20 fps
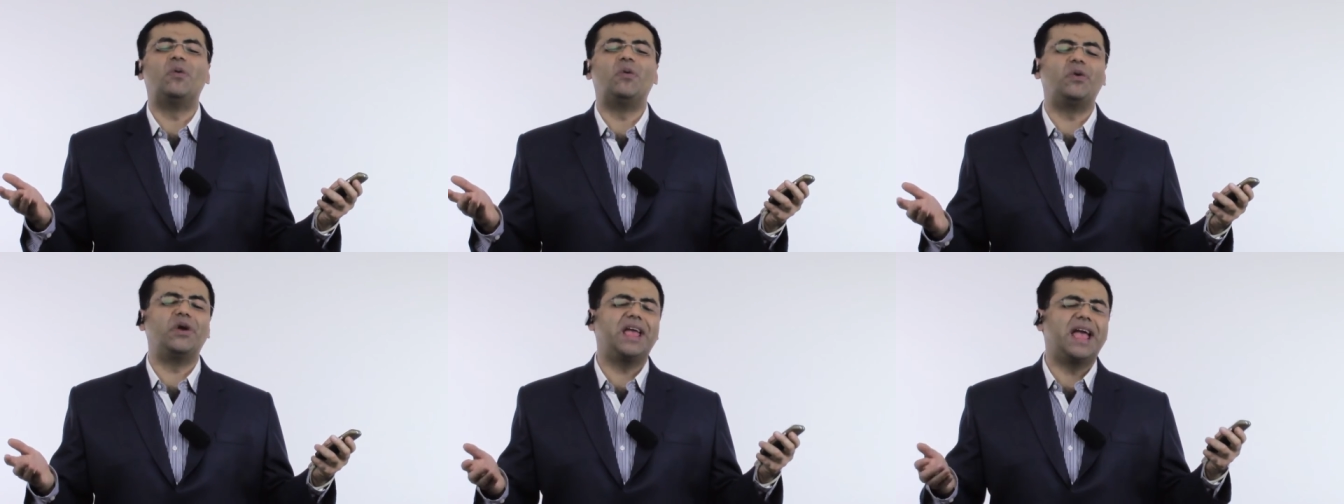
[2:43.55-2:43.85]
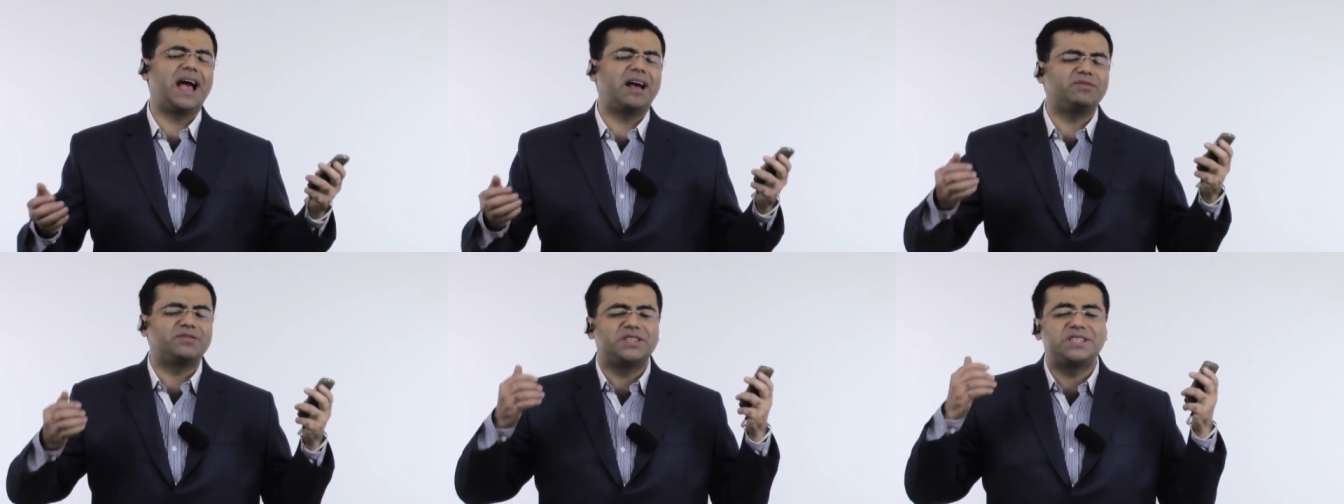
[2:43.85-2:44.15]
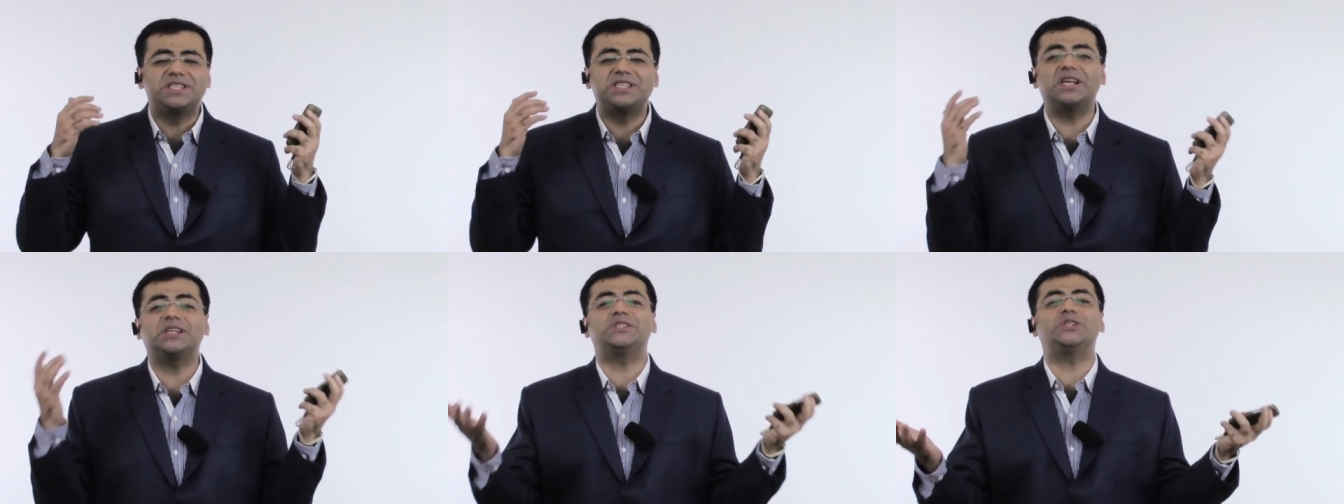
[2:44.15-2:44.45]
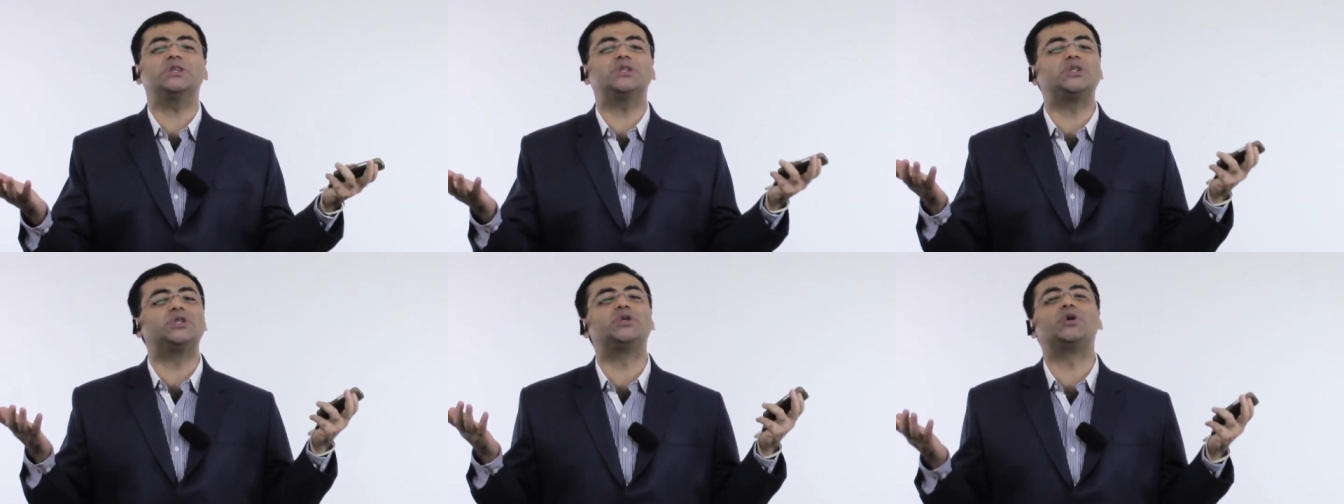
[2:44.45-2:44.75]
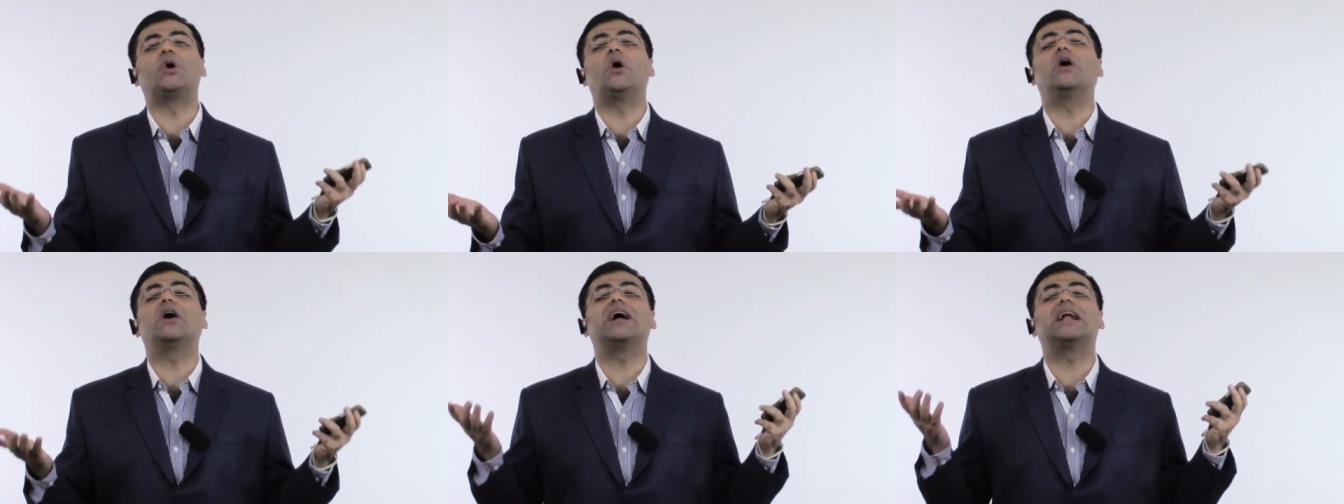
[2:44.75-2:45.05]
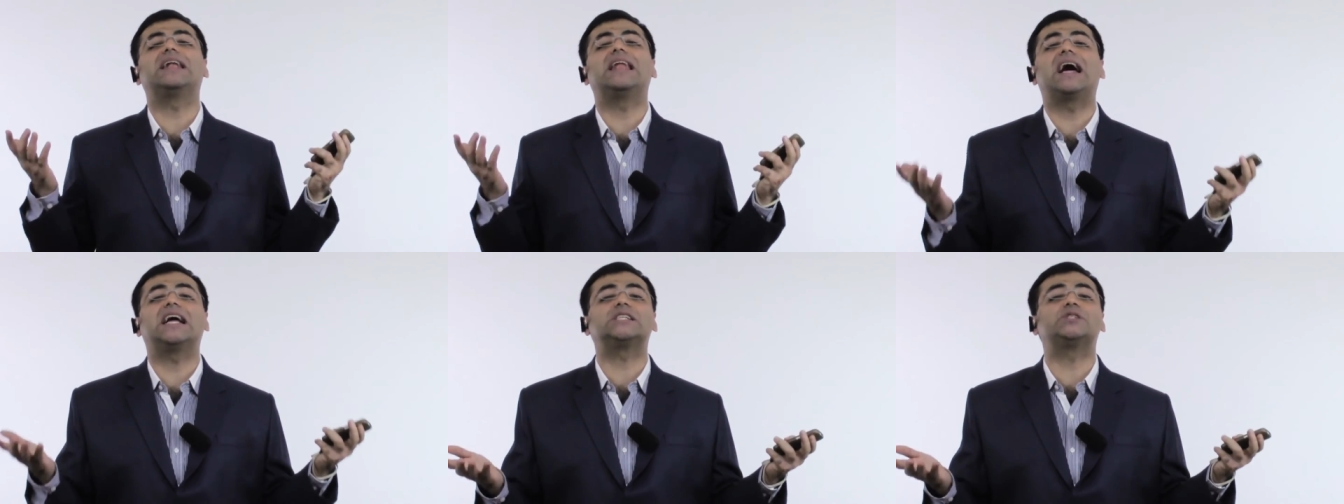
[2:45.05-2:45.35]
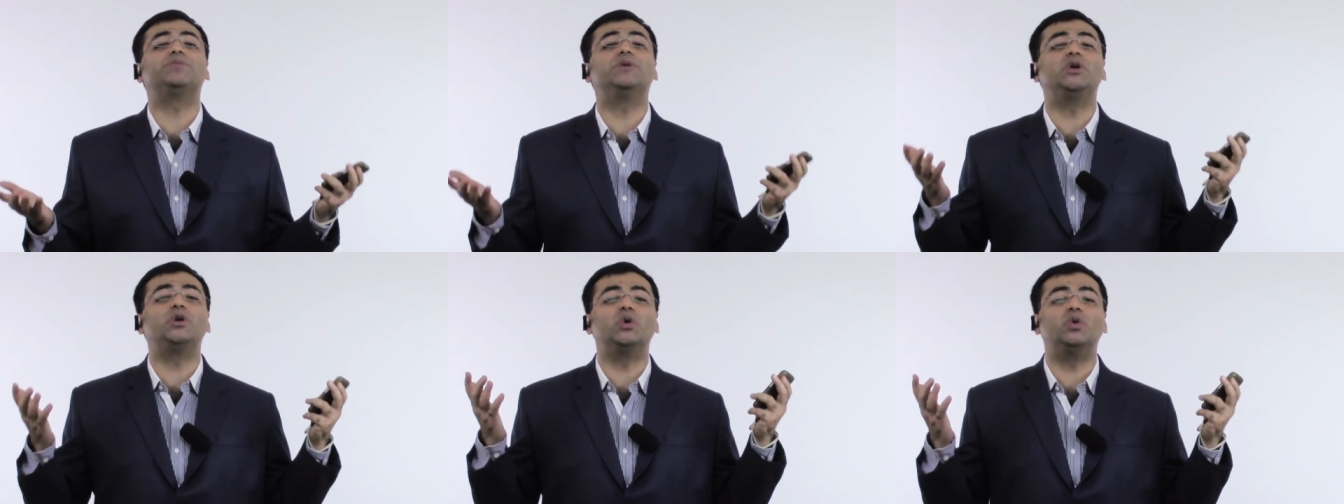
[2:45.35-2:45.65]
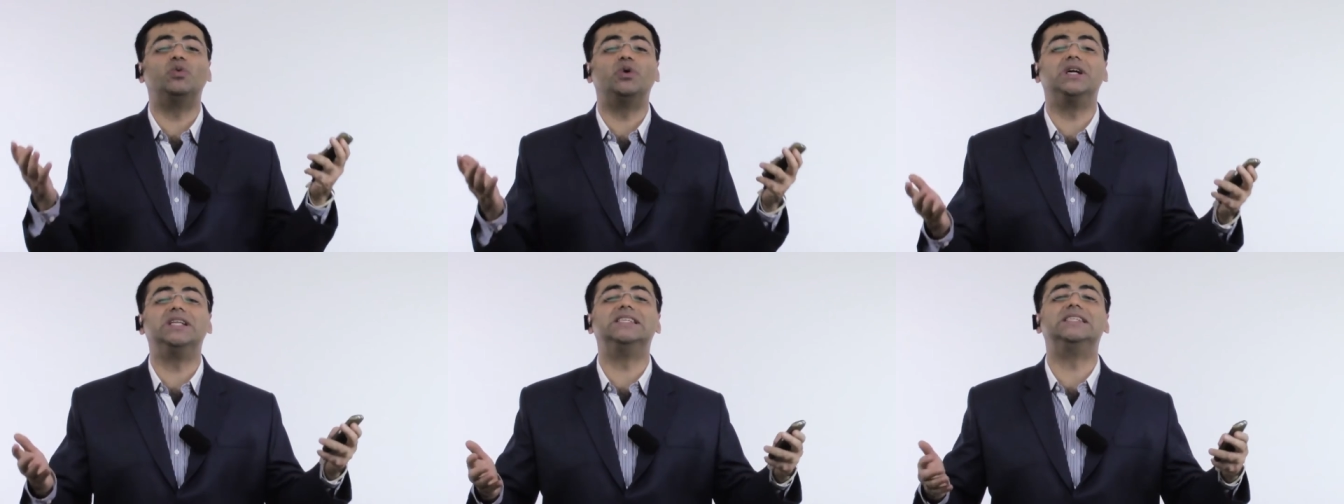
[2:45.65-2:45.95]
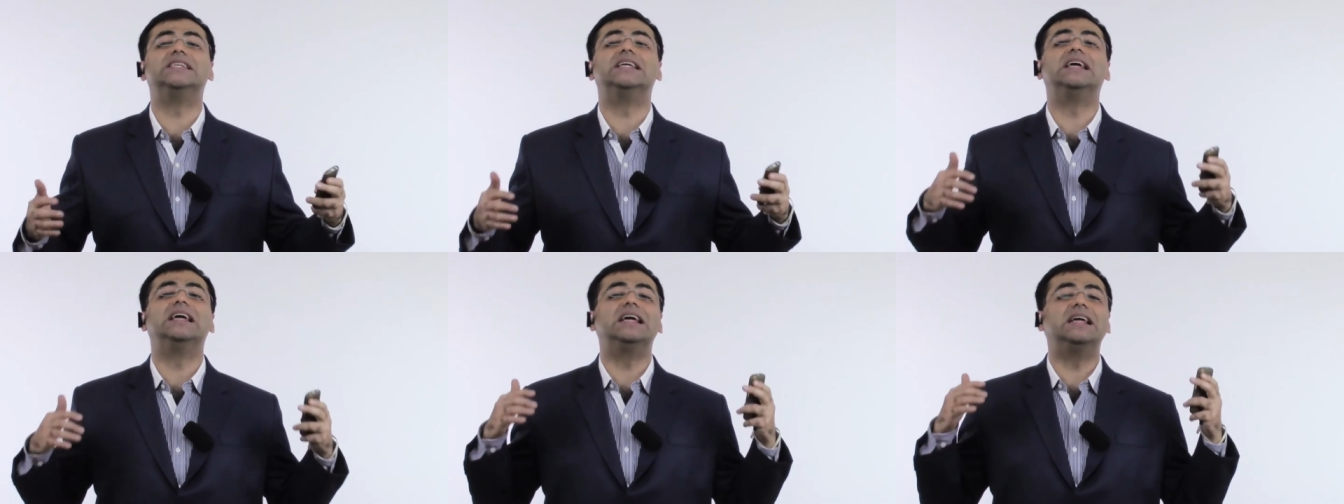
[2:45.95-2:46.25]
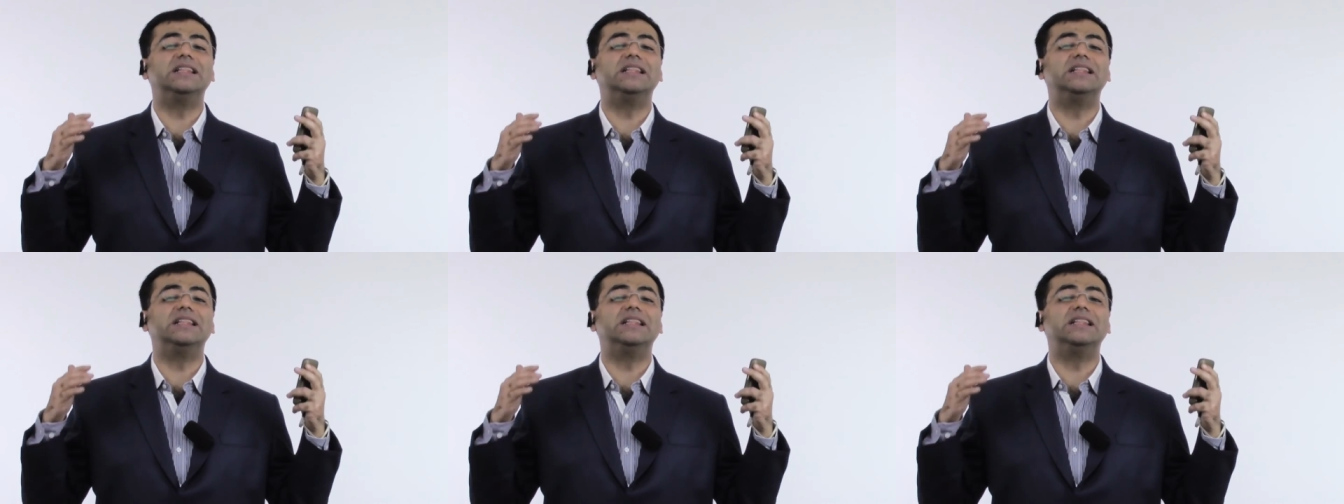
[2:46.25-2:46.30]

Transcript: we have such a strong attachment towards